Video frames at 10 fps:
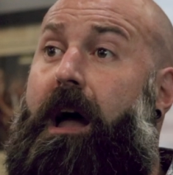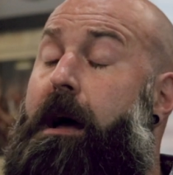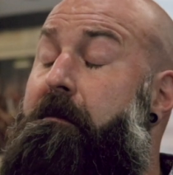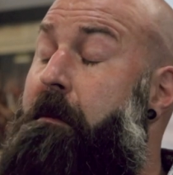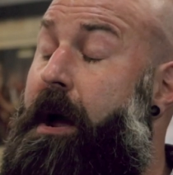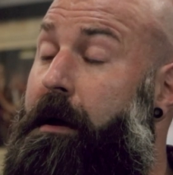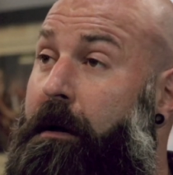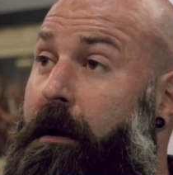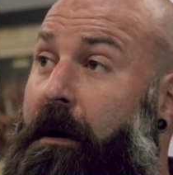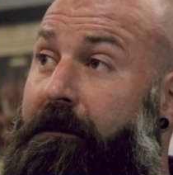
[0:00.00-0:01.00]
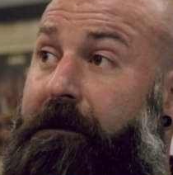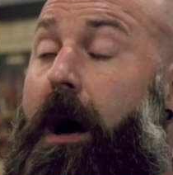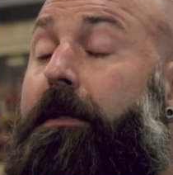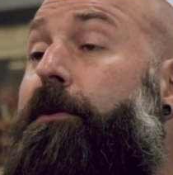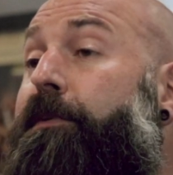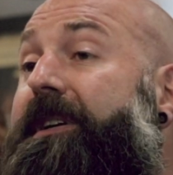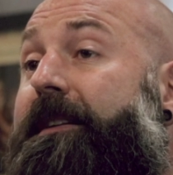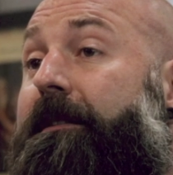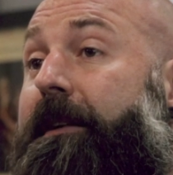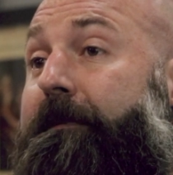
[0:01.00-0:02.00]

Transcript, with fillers: I had my father recently